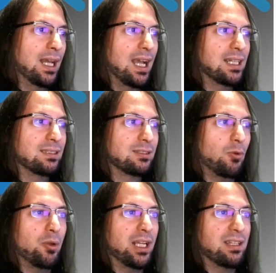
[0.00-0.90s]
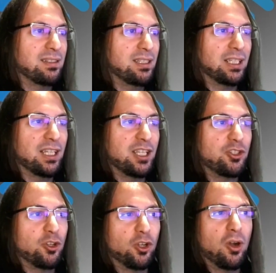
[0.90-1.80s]
And where we can see you can
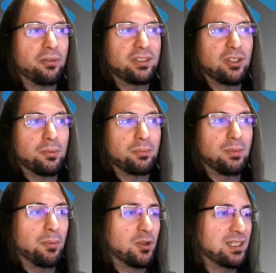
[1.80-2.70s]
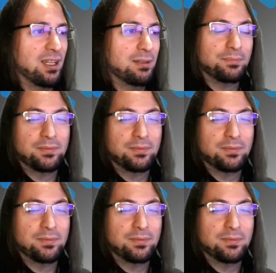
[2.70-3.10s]
enjoy a coffee or mimosa.